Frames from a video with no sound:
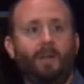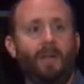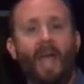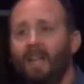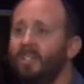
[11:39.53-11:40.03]

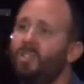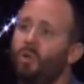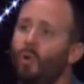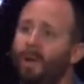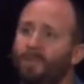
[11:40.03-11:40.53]
And the
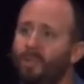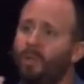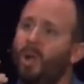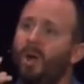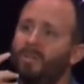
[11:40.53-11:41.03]
scripture
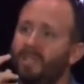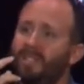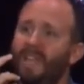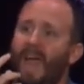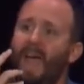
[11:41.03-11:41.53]
calls
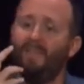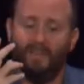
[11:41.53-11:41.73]
us to have a